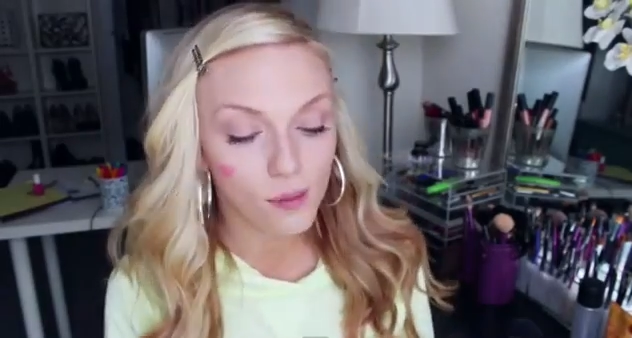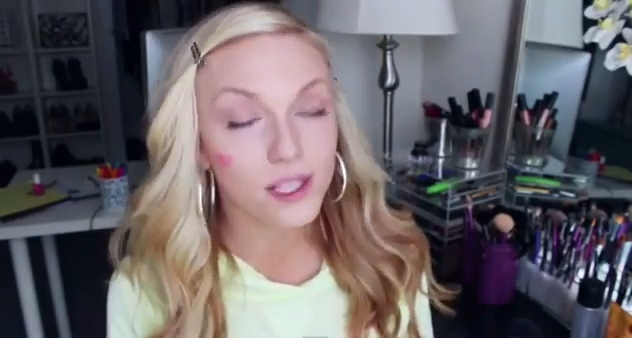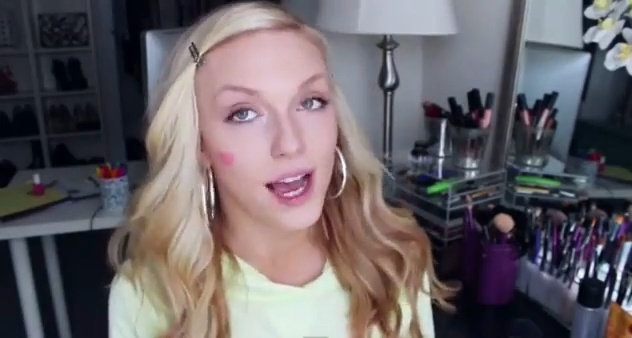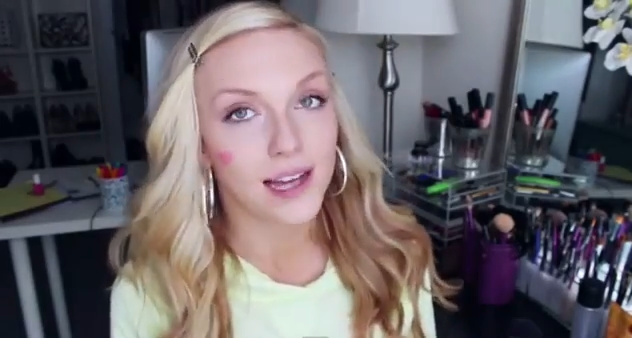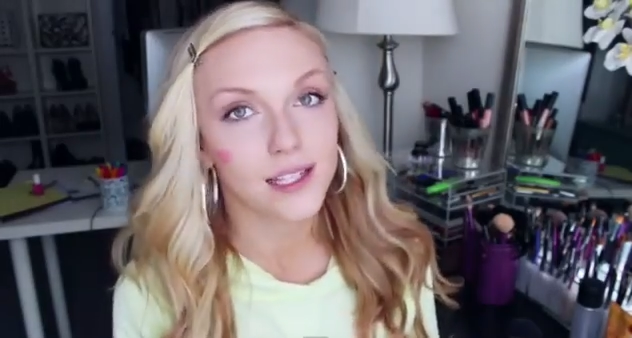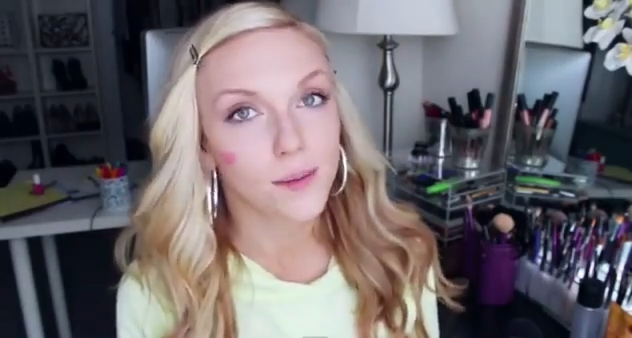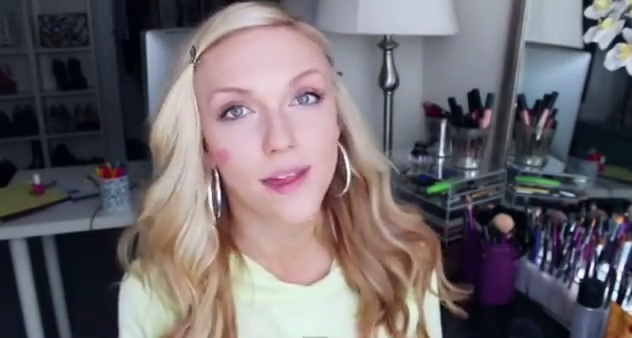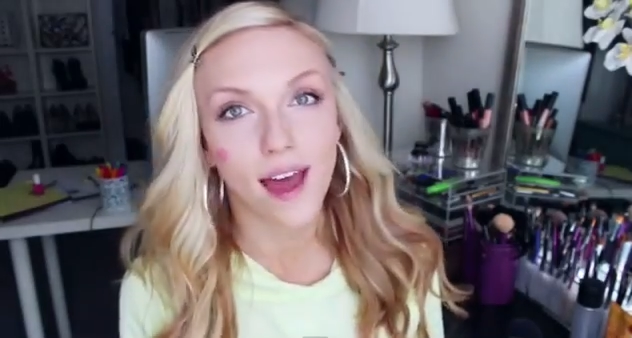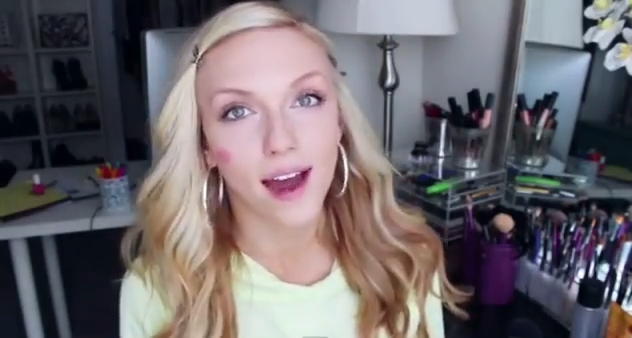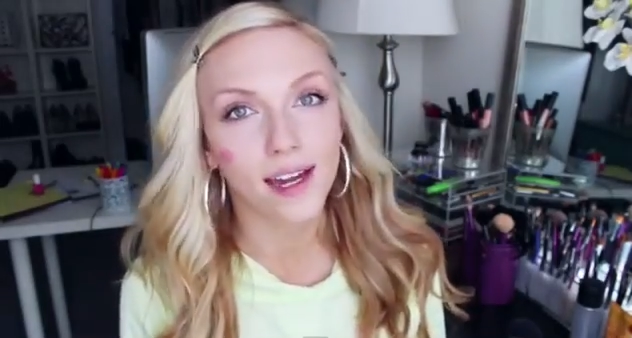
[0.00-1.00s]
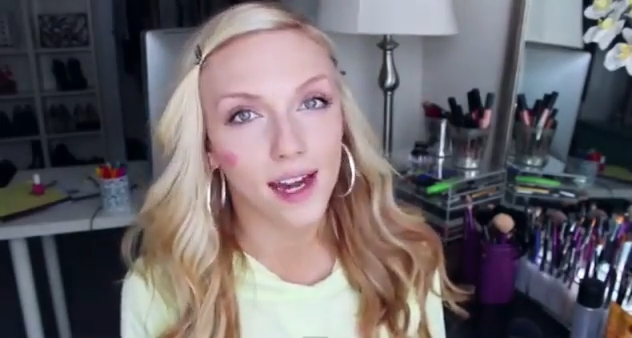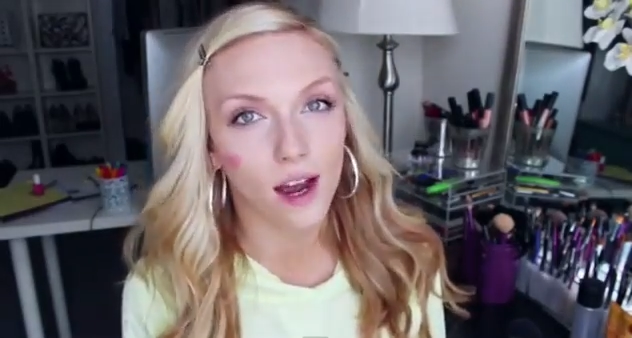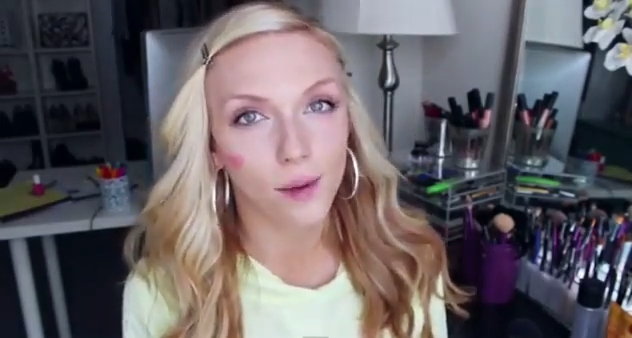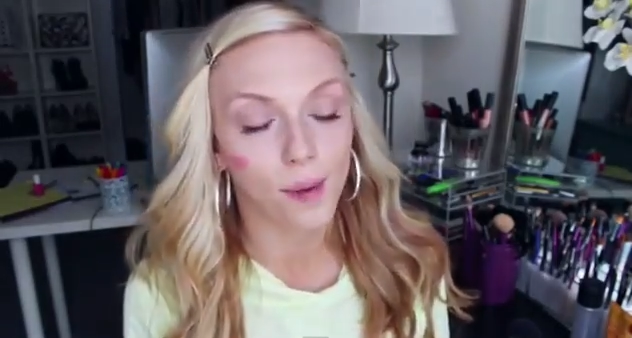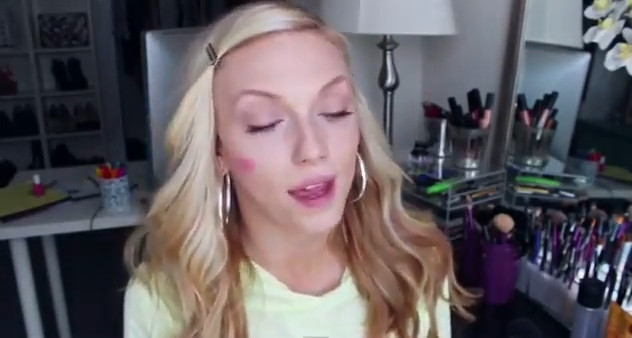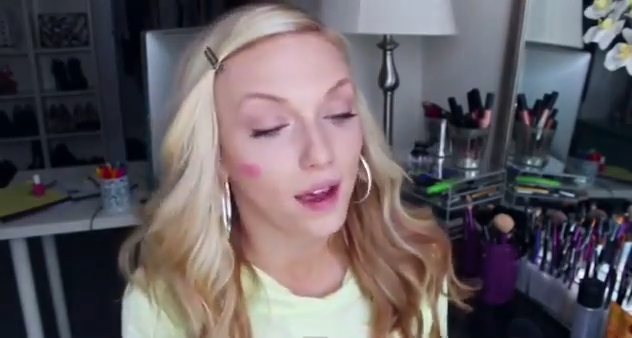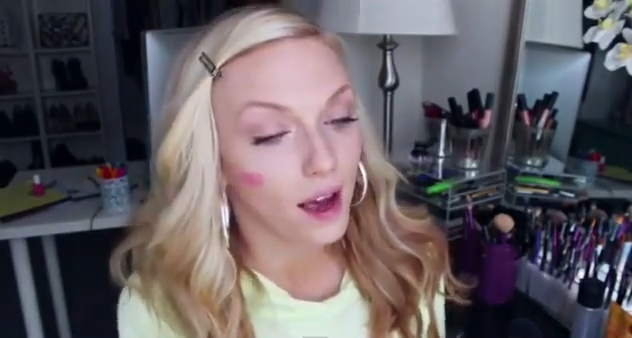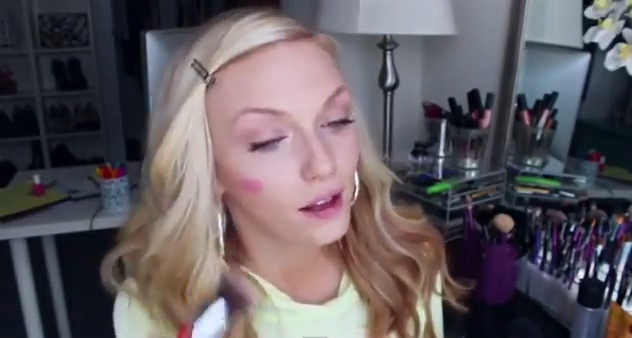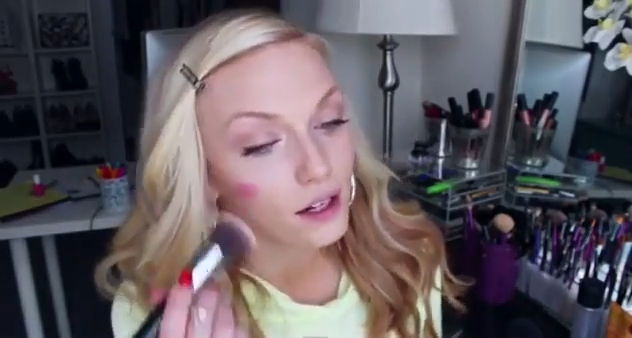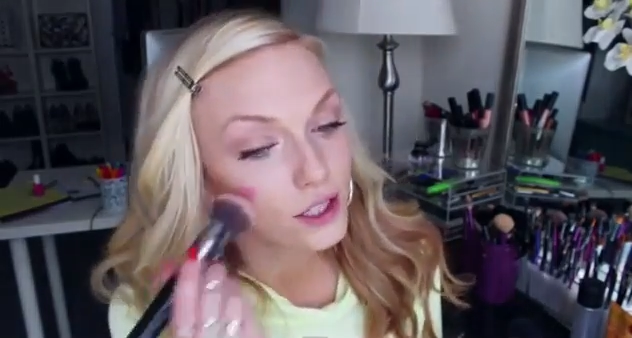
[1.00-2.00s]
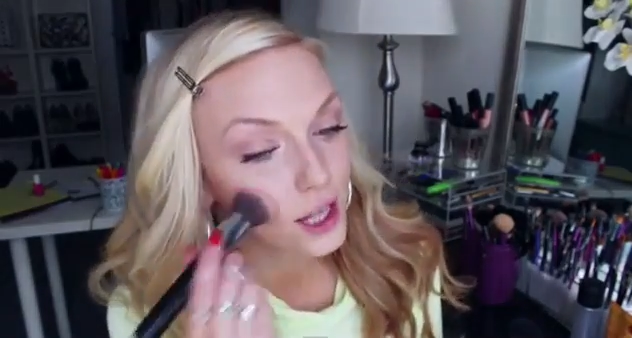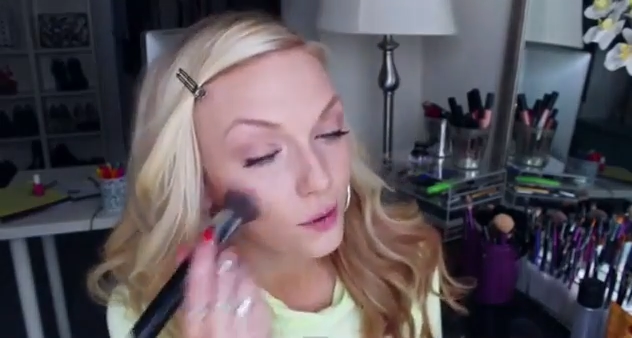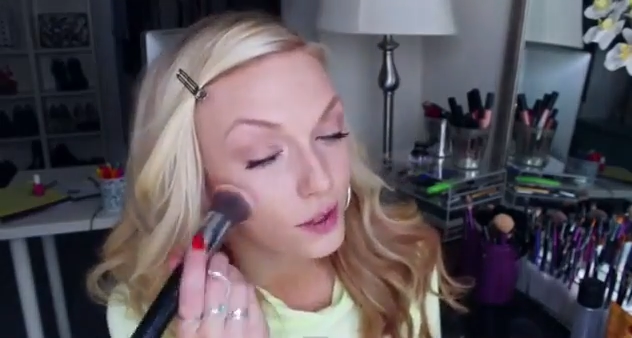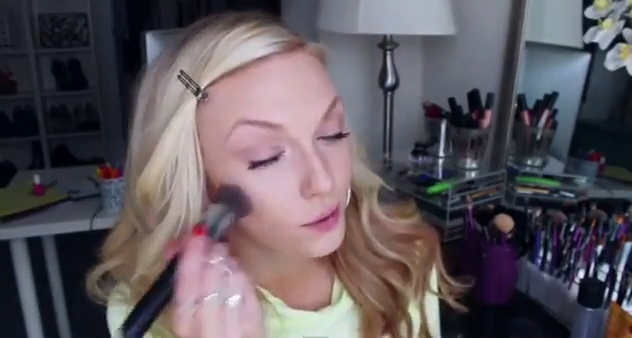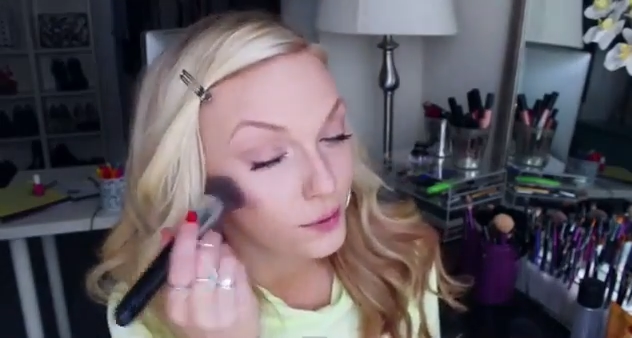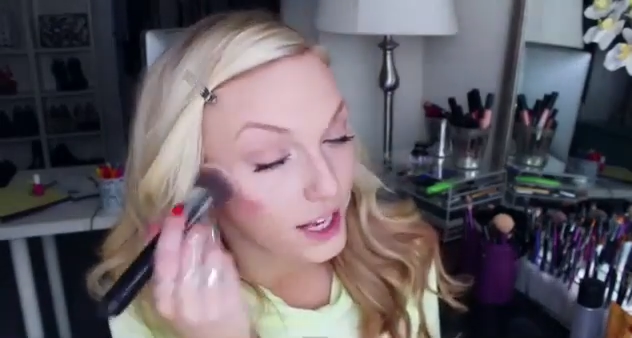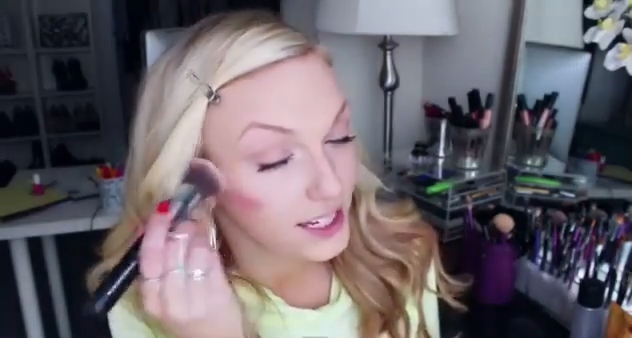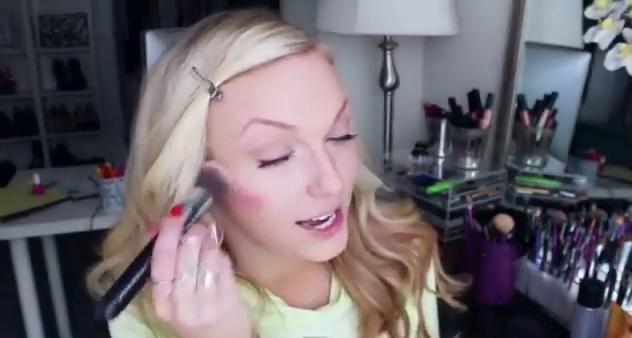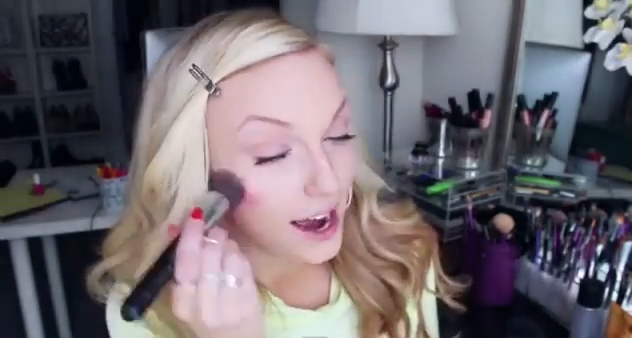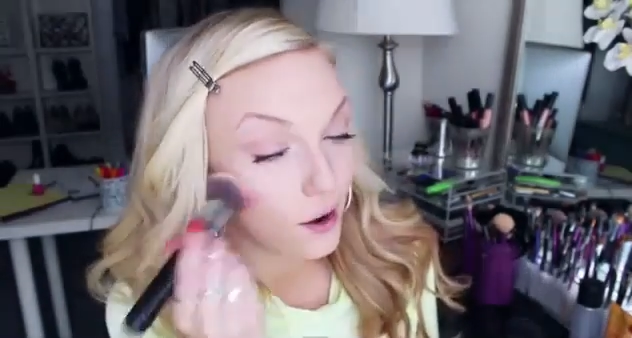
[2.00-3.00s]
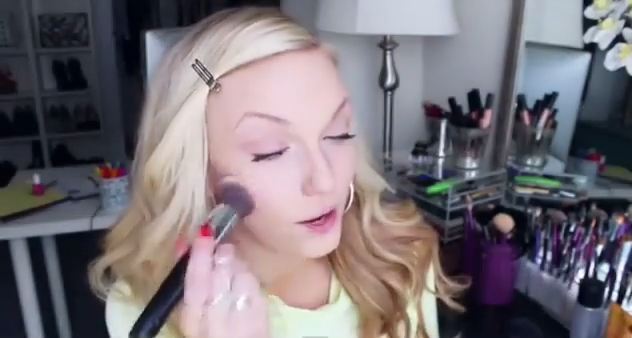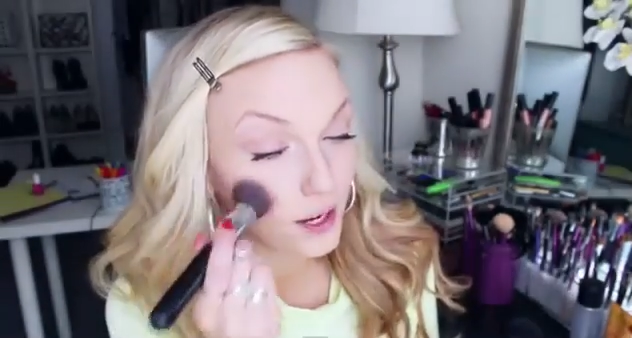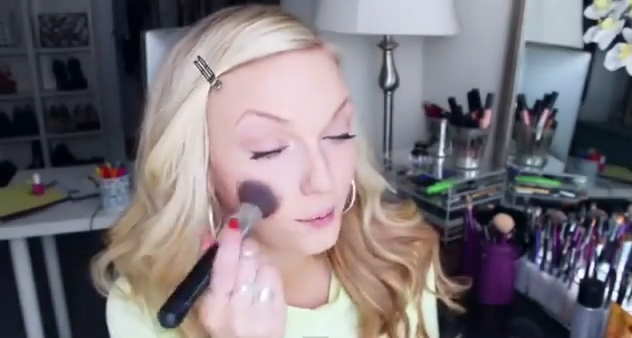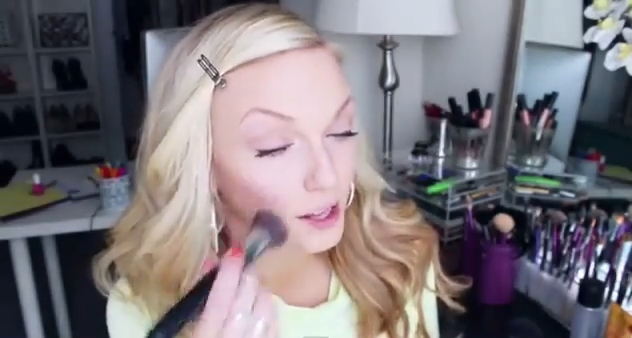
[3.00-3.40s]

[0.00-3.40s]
almost has to be that neon pink color so that when you blend it out and